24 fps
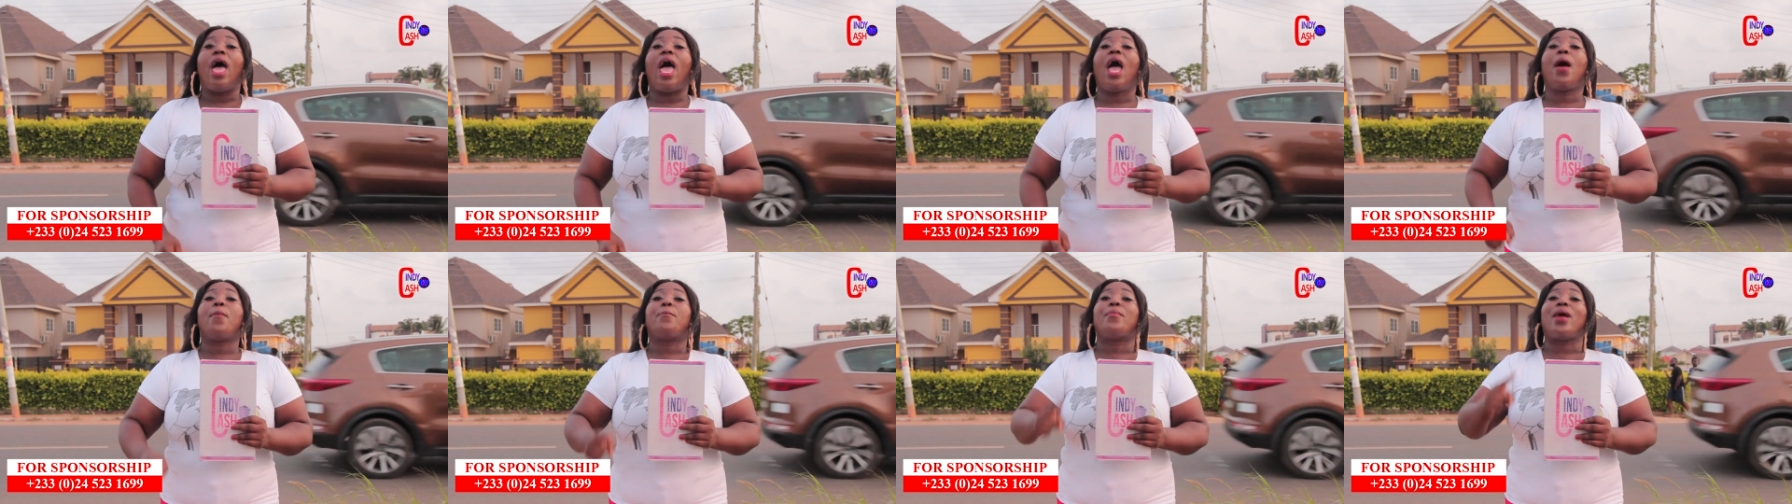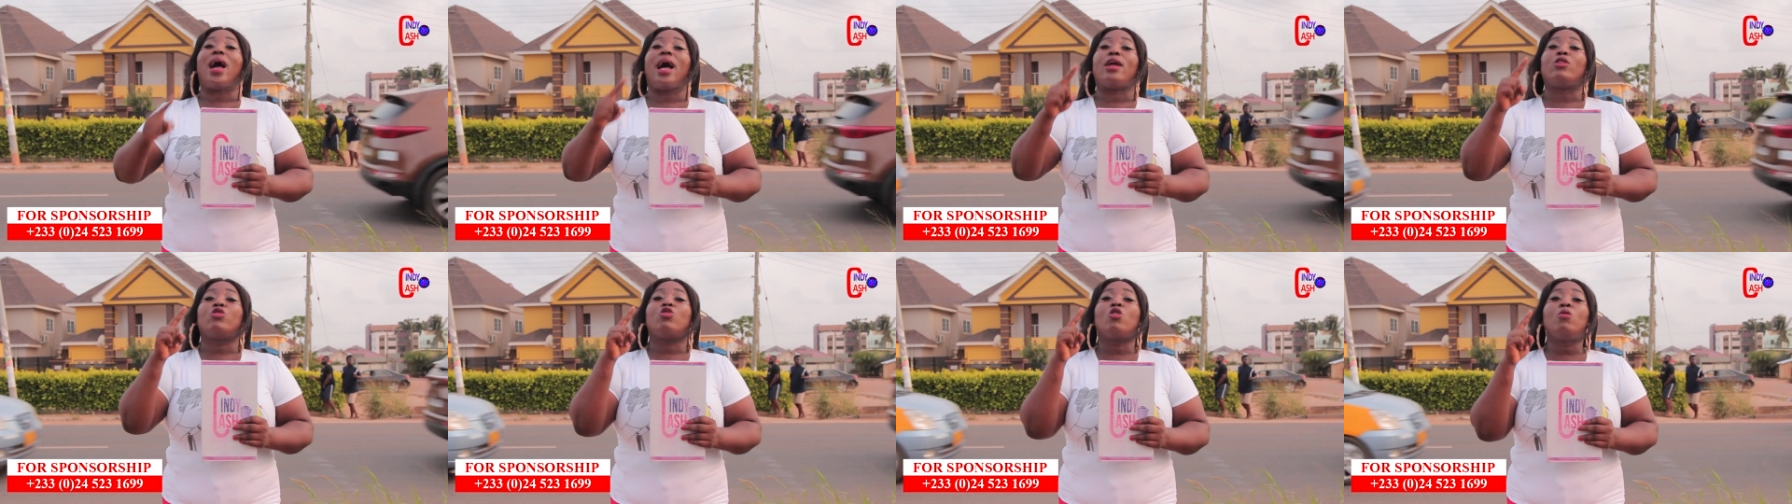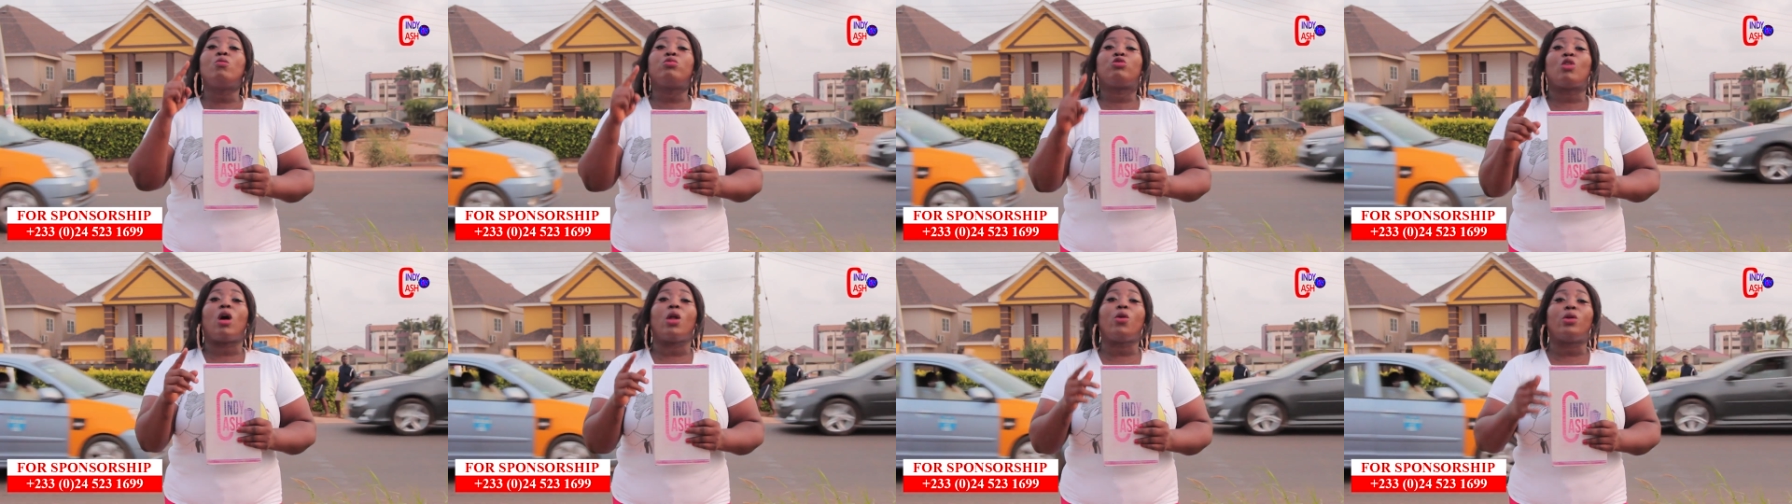and my
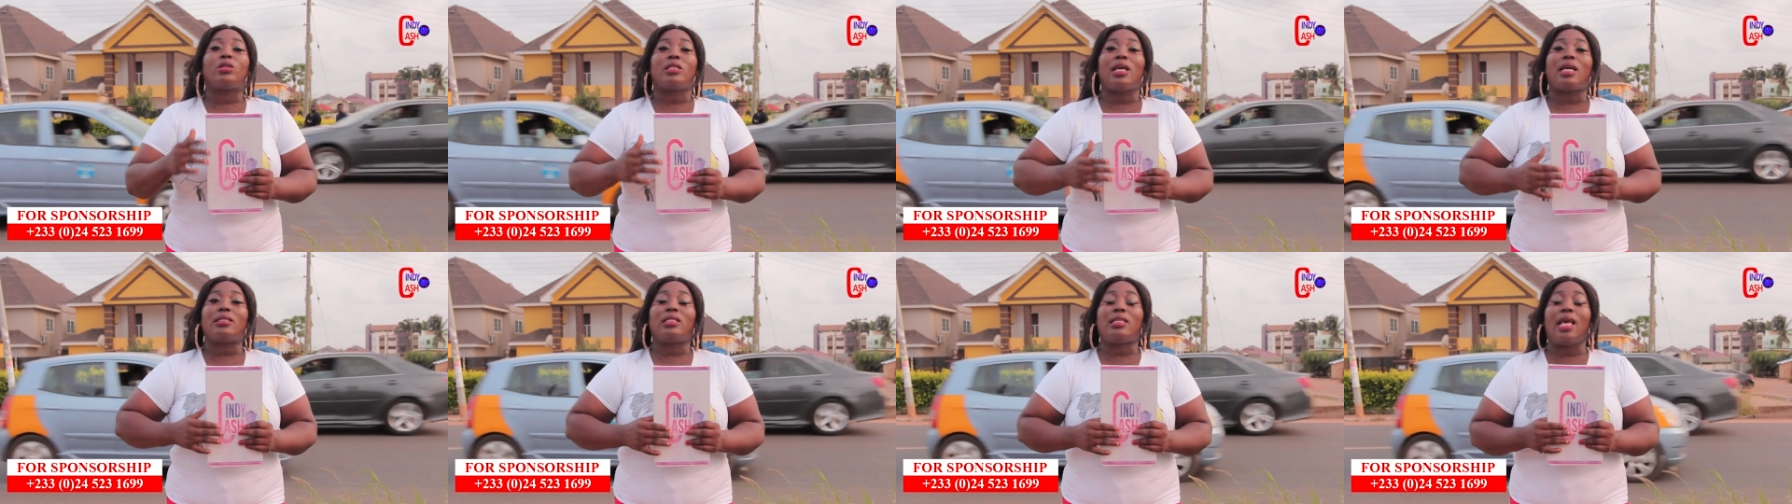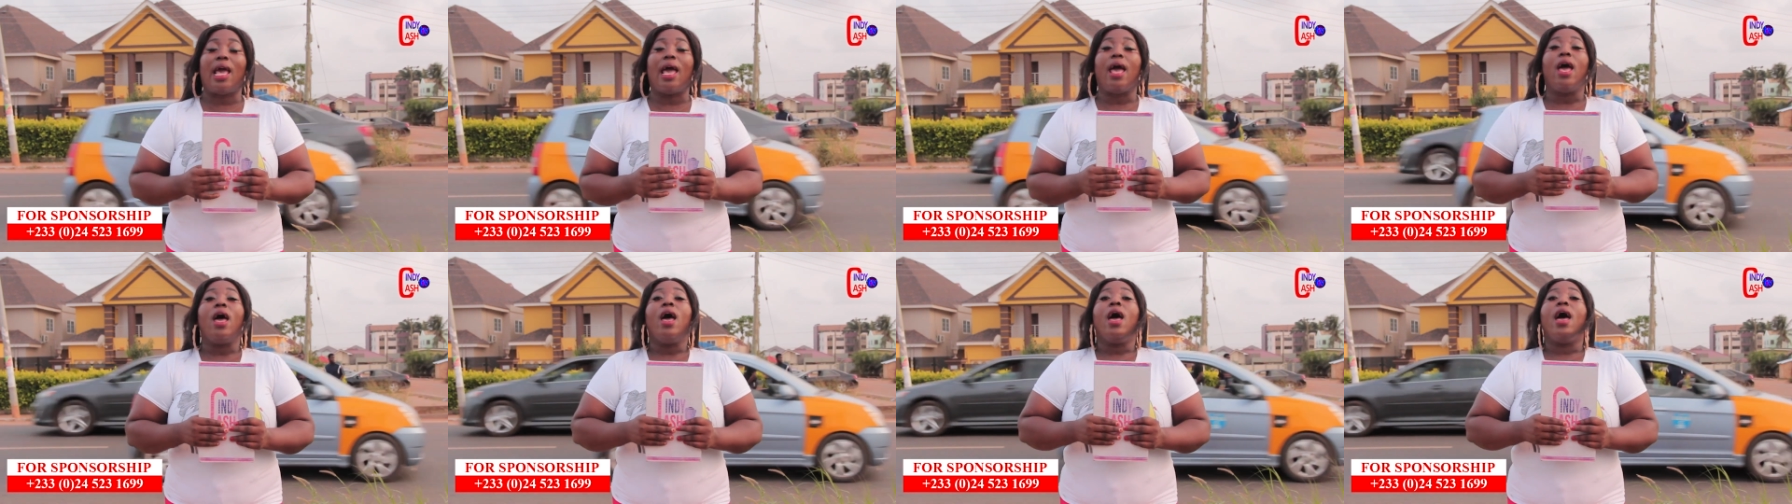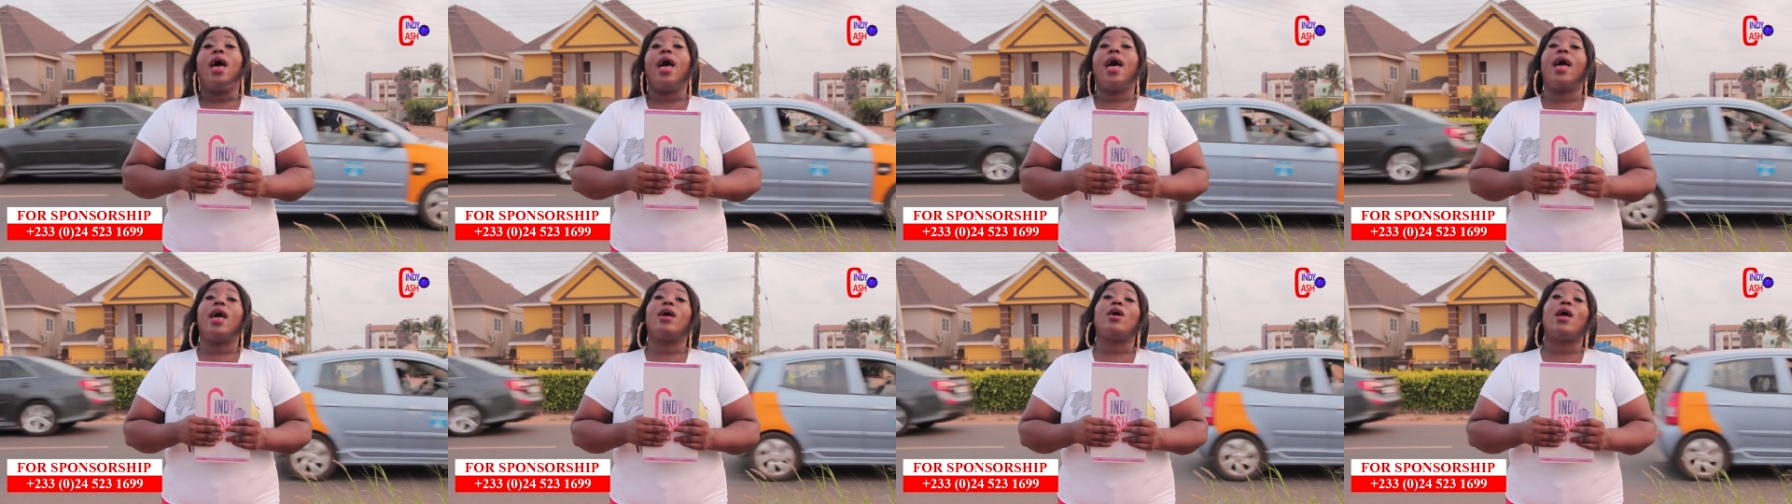Dumso no Chese
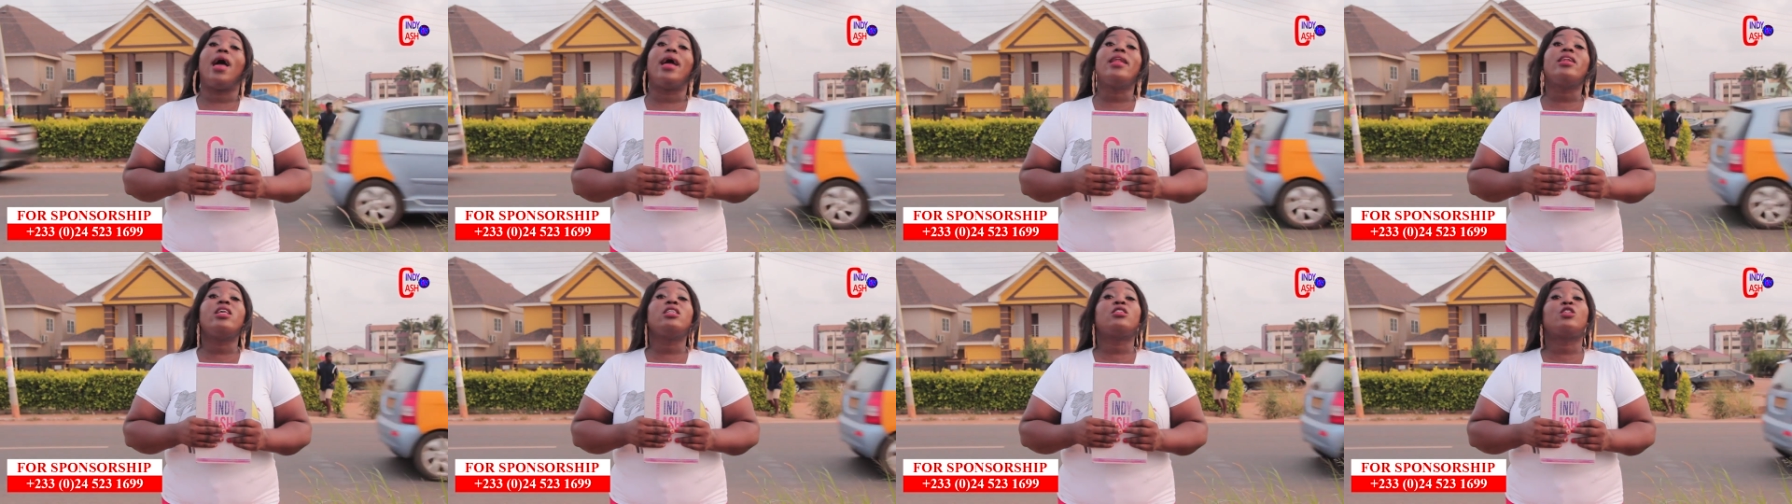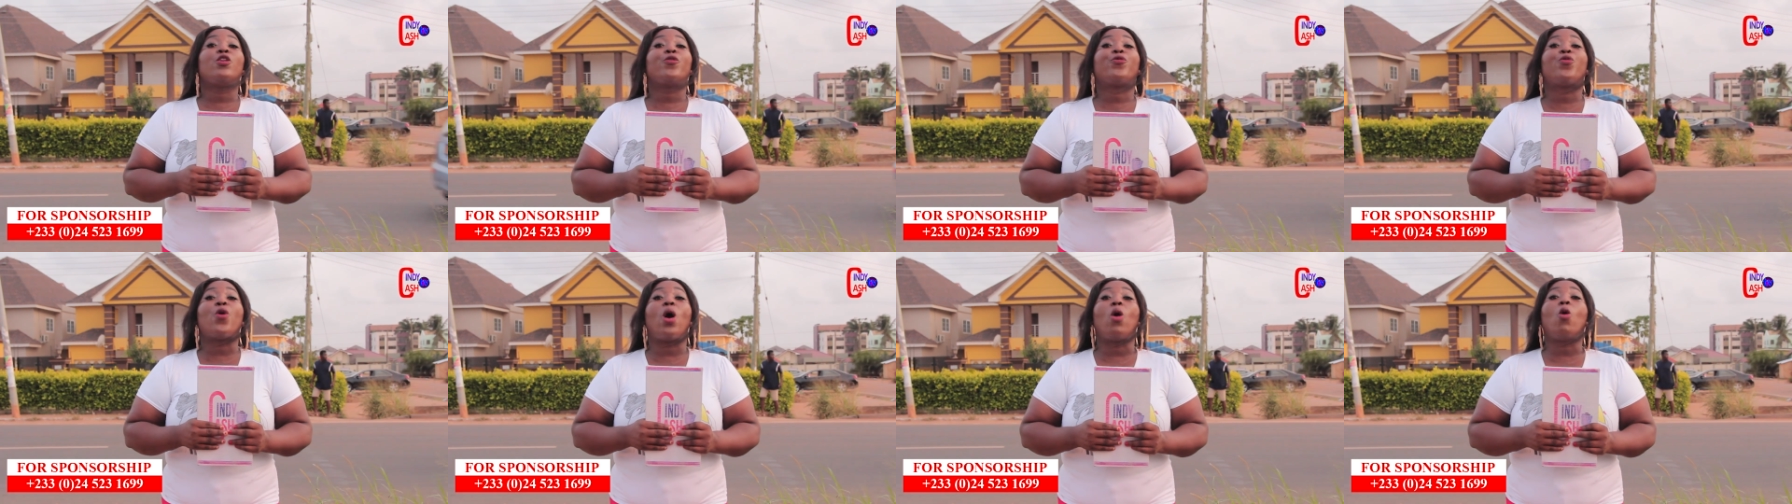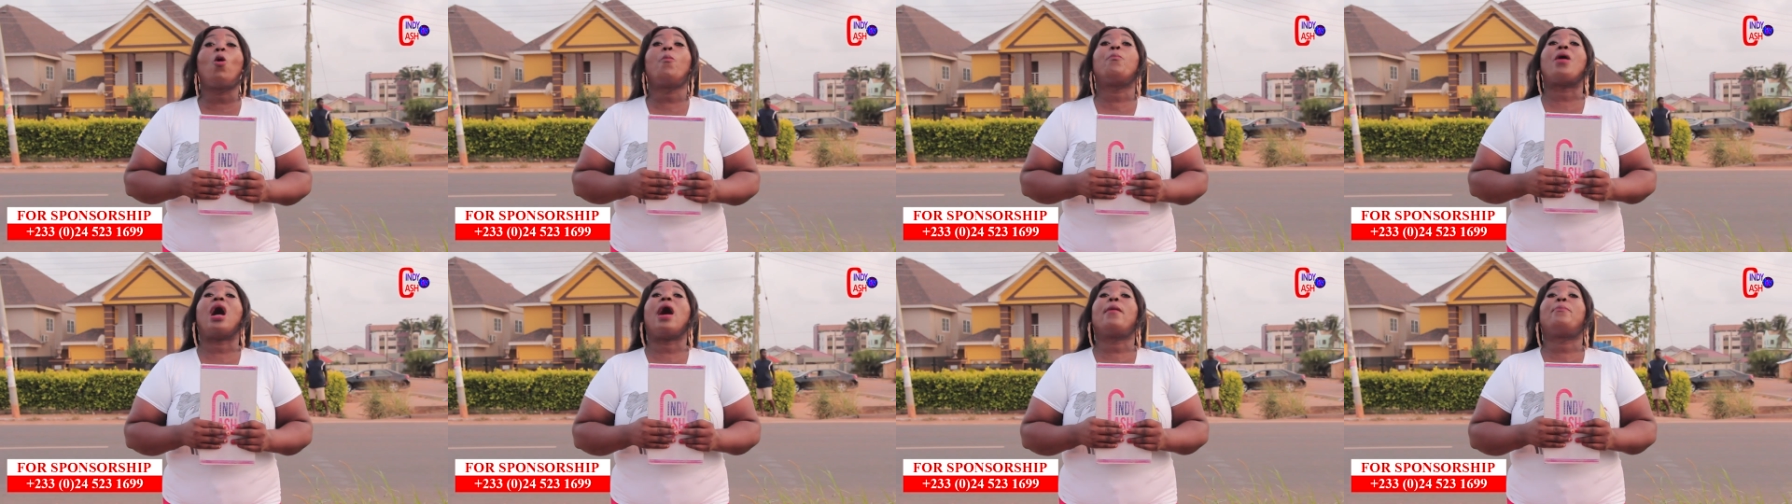and this for
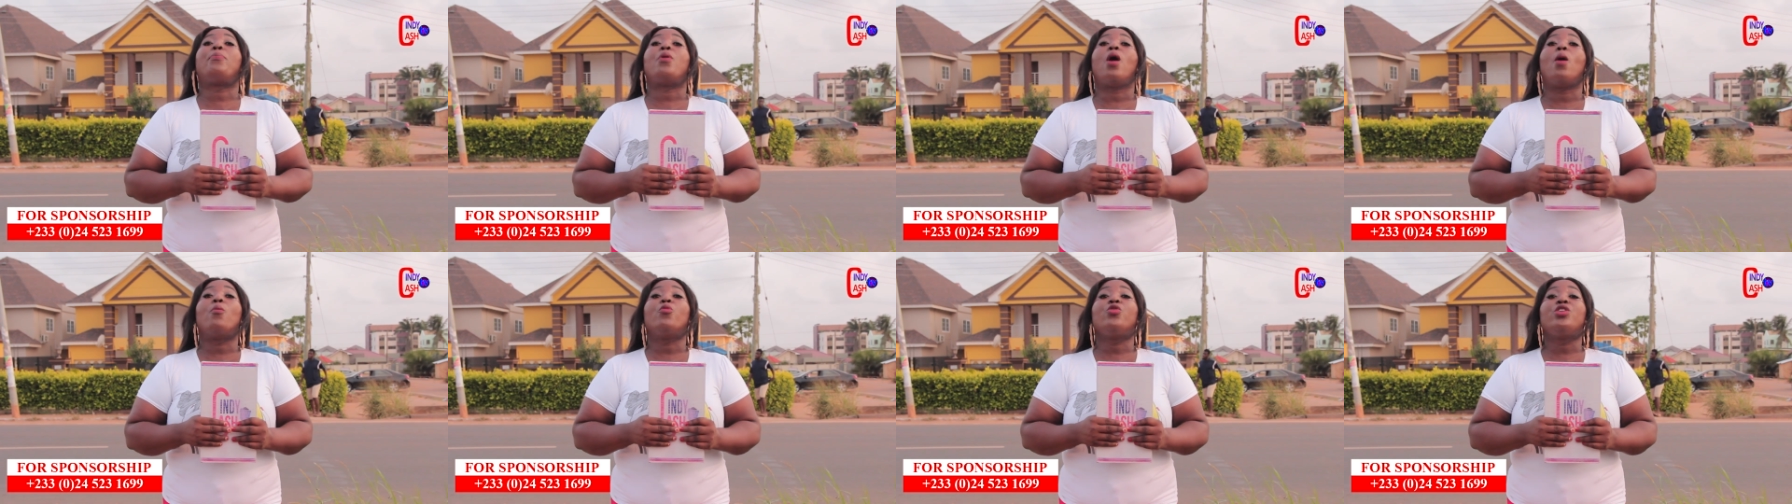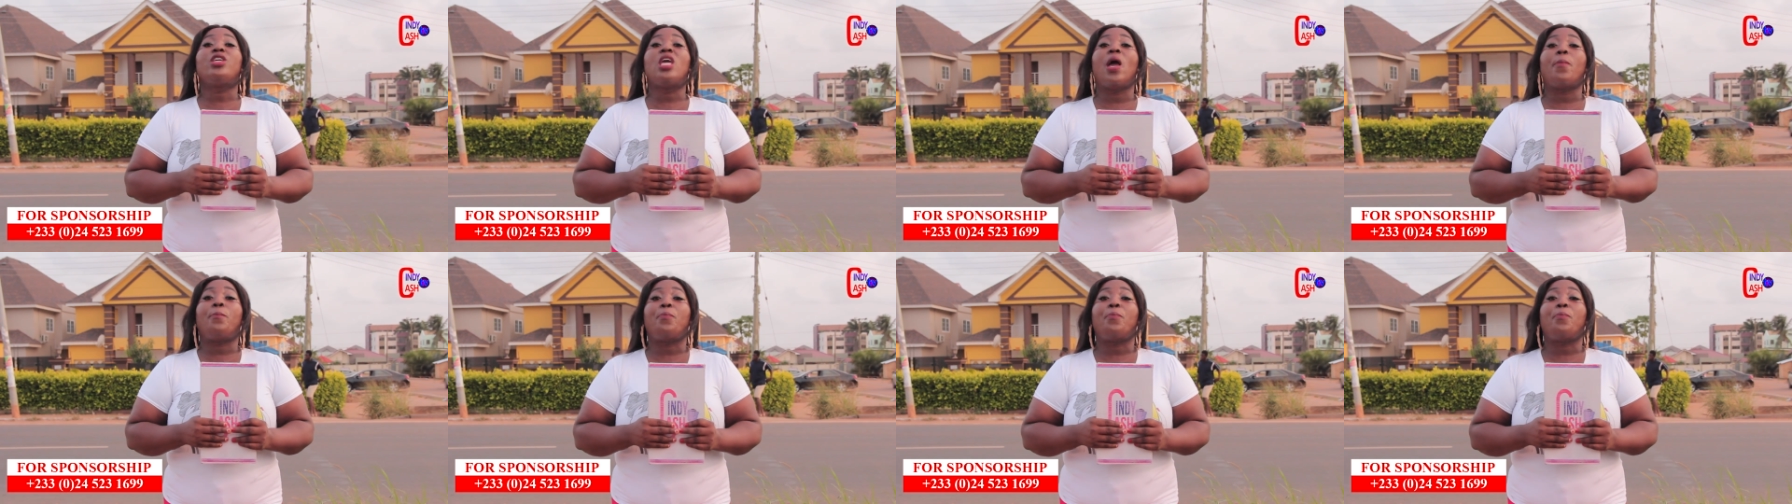who papa we